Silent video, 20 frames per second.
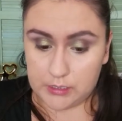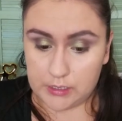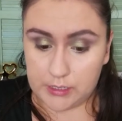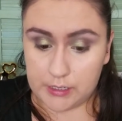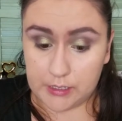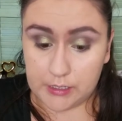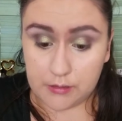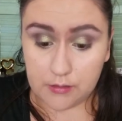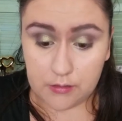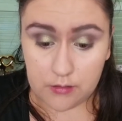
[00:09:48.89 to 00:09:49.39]

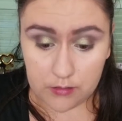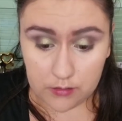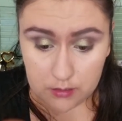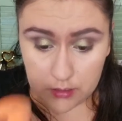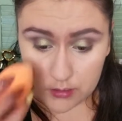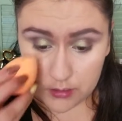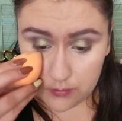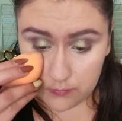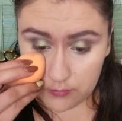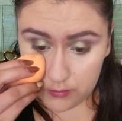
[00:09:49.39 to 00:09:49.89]
It
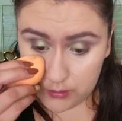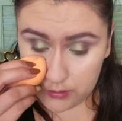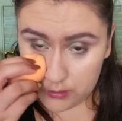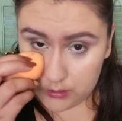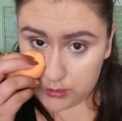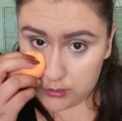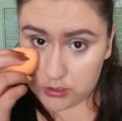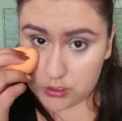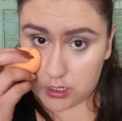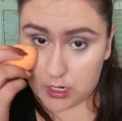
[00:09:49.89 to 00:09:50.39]
does a really
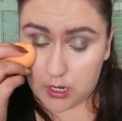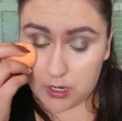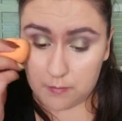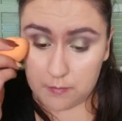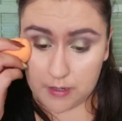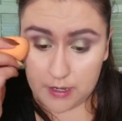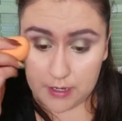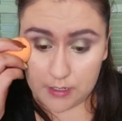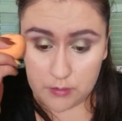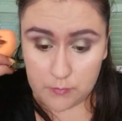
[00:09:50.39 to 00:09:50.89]
good job.
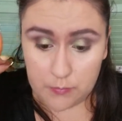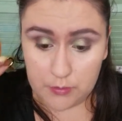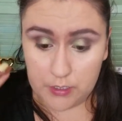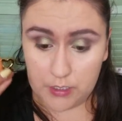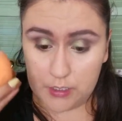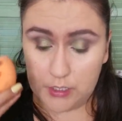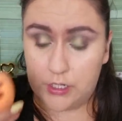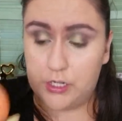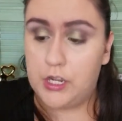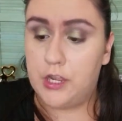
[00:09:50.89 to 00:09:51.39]
It has pretty
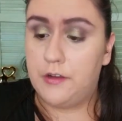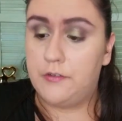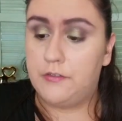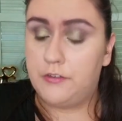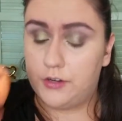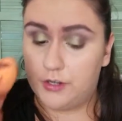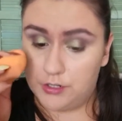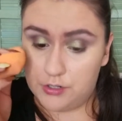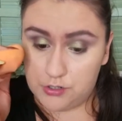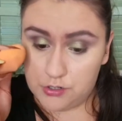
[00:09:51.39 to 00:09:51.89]
good
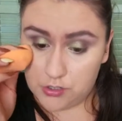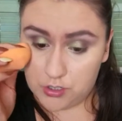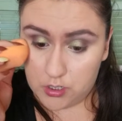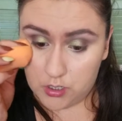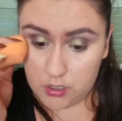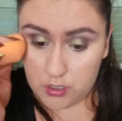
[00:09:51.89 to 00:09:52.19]
coverage.